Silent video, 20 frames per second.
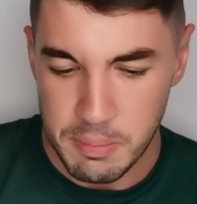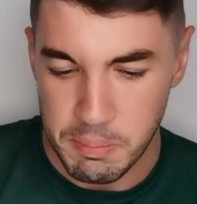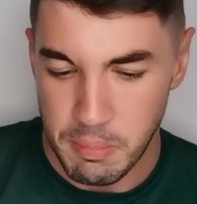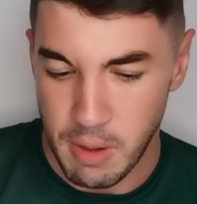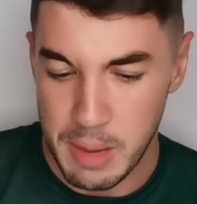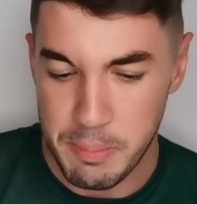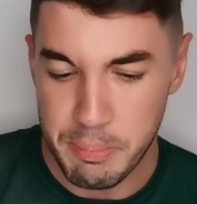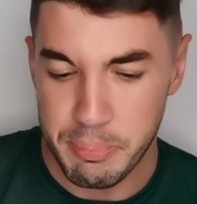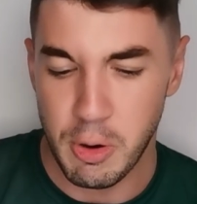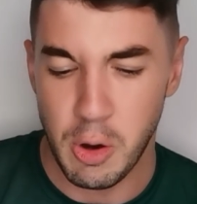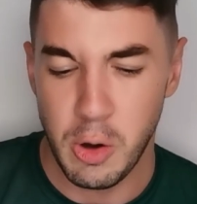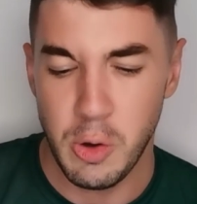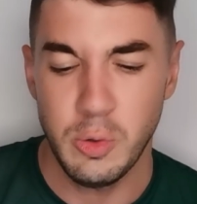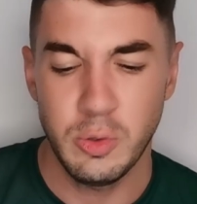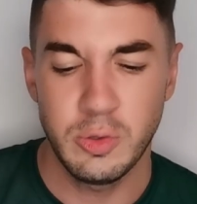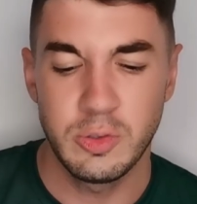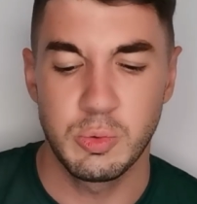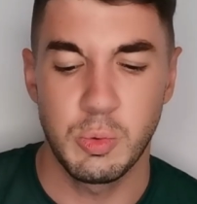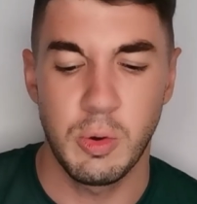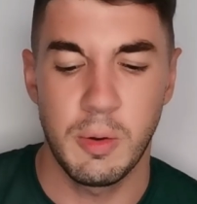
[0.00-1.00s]
My
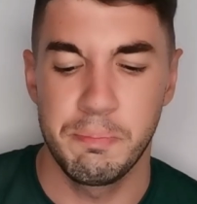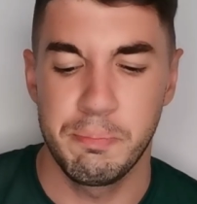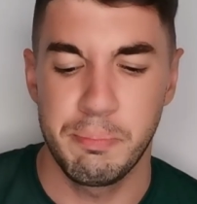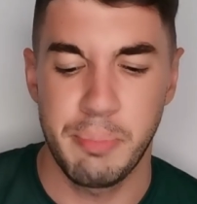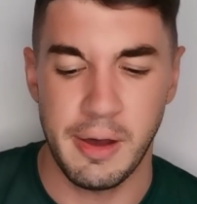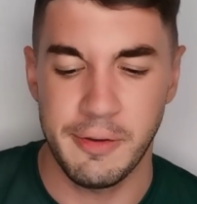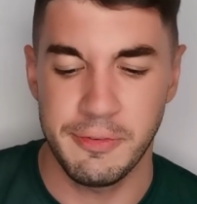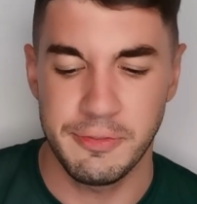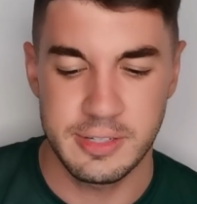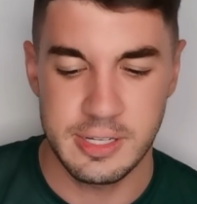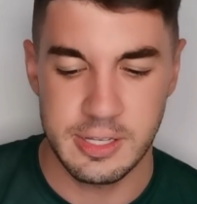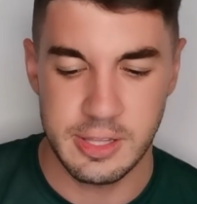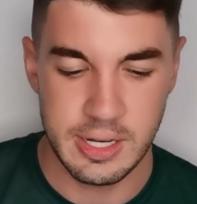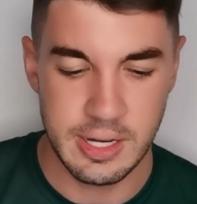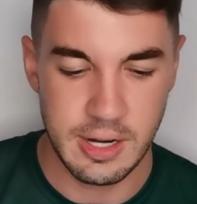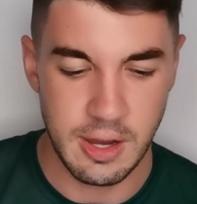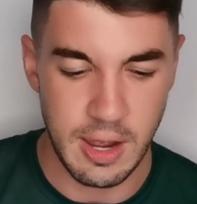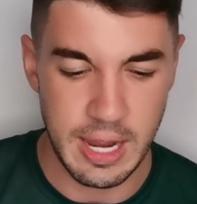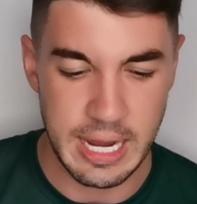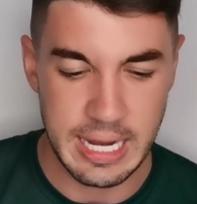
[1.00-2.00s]
brogues were buffed to the
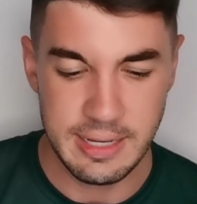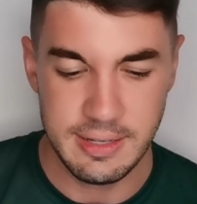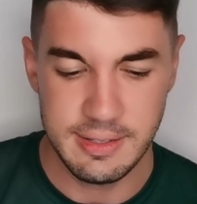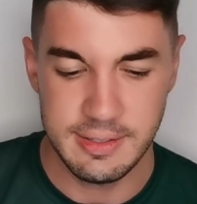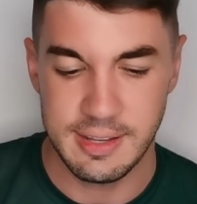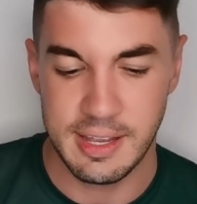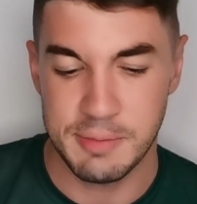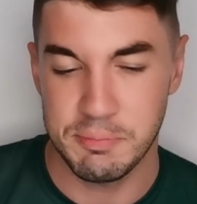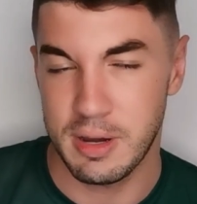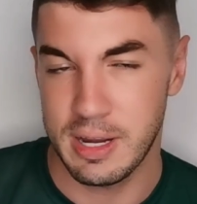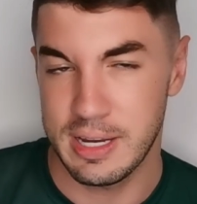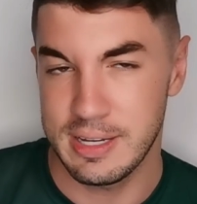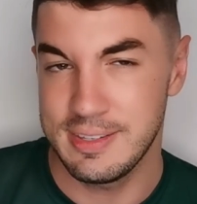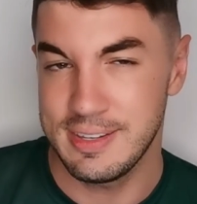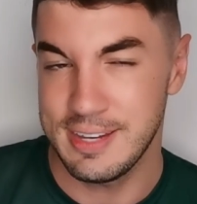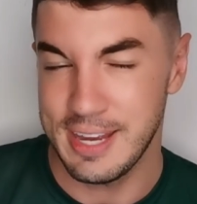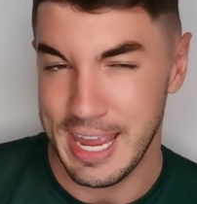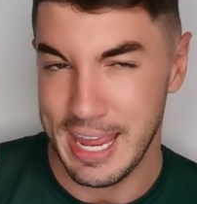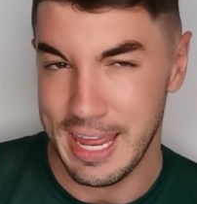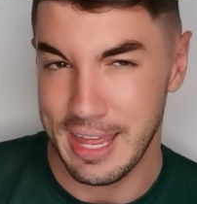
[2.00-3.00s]
nines and my
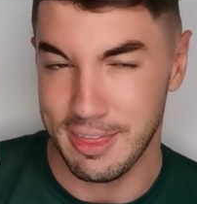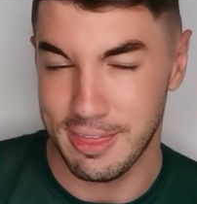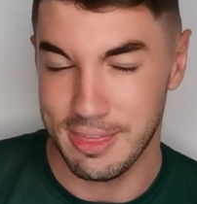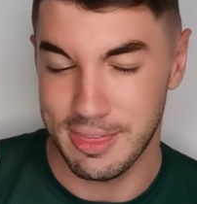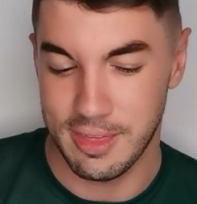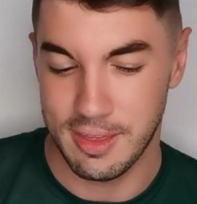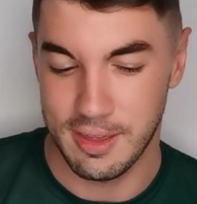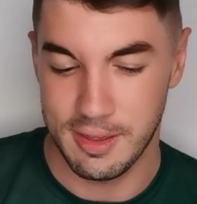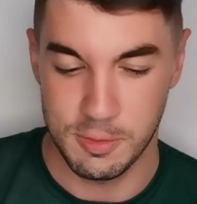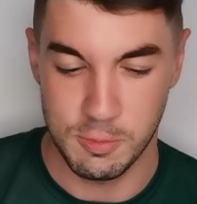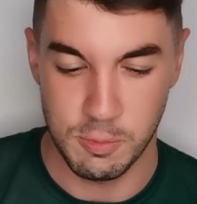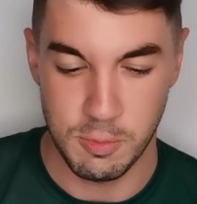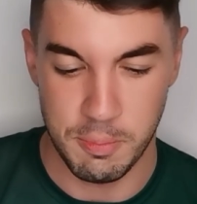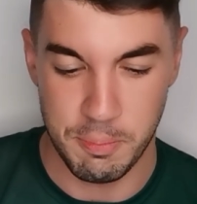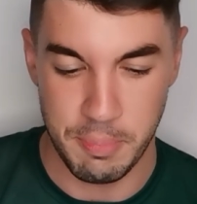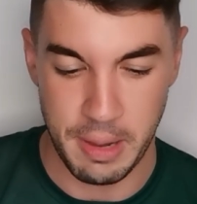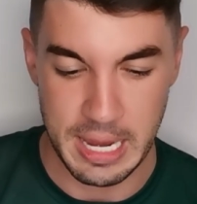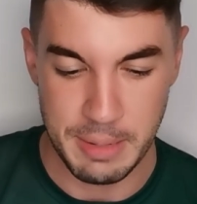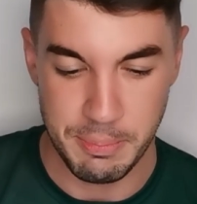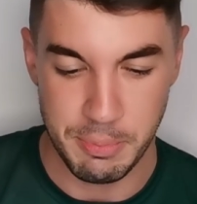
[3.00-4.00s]
teeth were
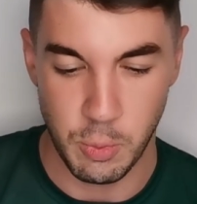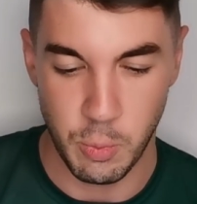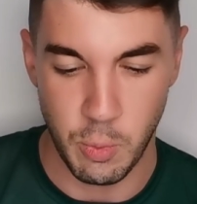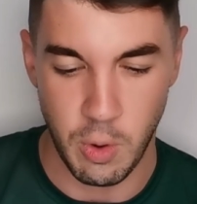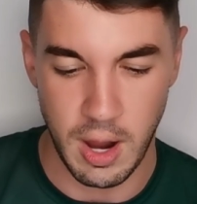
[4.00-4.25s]
paper